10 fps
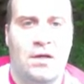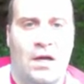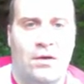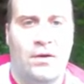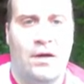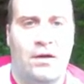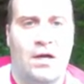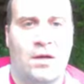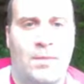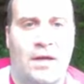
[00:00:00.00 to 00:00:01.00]
A
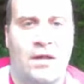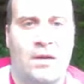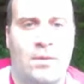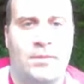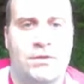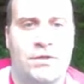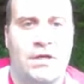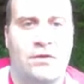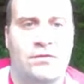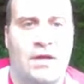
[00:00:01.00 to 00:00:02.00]
groundhog may climb up a
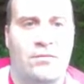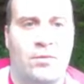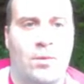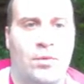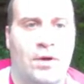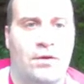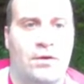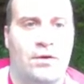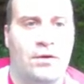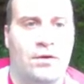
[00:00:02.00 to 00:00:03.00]
tree to escape from a
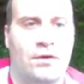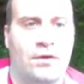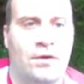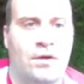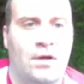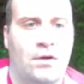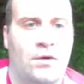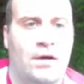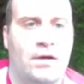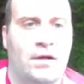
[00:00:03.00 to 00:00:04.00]
predator.
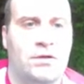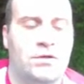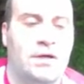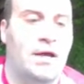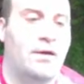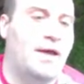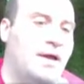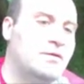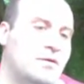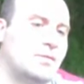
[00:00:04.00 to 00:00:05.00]
Groundhog in a tree. Now
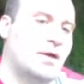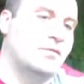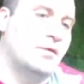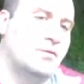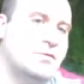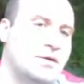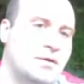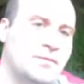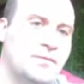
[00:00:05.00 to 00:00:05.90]
that is something I've never seen.